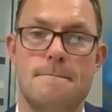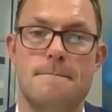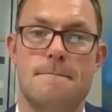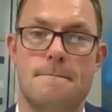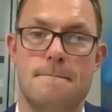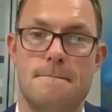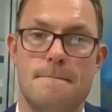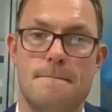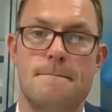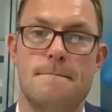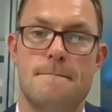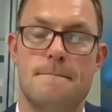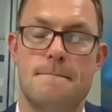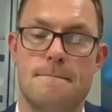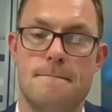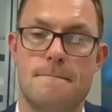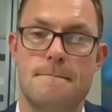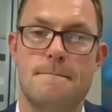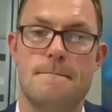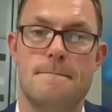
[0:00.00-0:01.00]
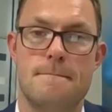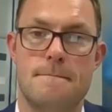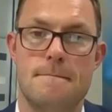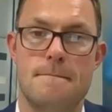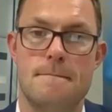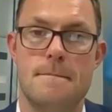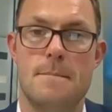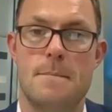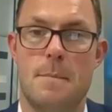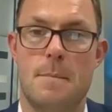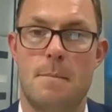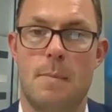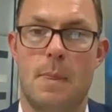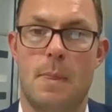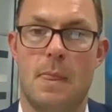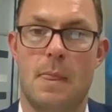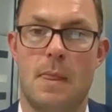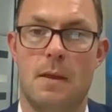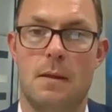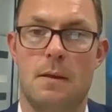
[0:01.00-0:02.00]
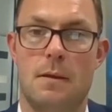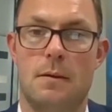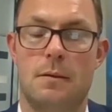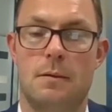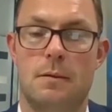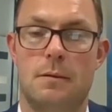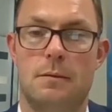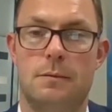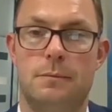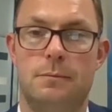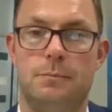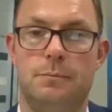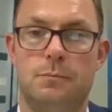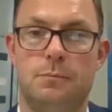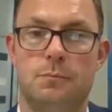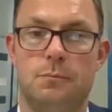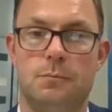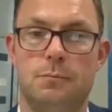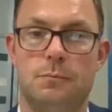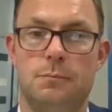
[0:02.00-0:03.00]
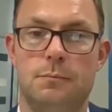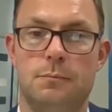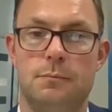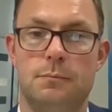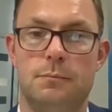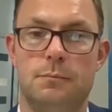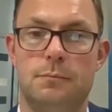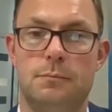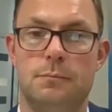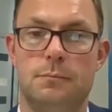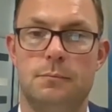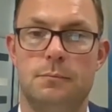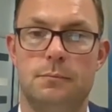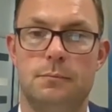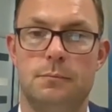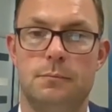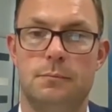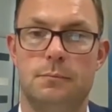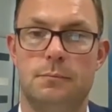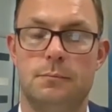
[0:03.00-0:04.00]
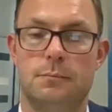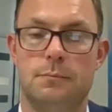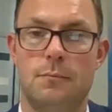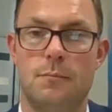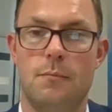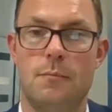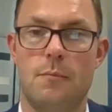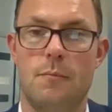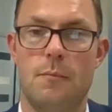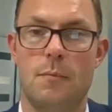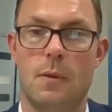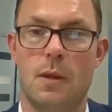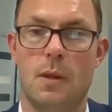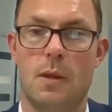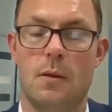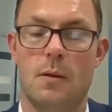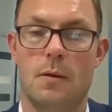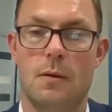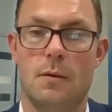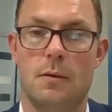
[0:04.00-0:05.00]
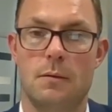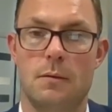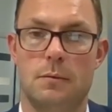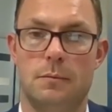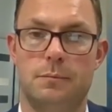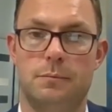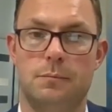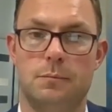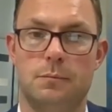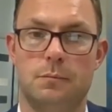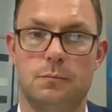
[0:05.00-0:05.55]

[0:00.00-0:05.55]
(silent)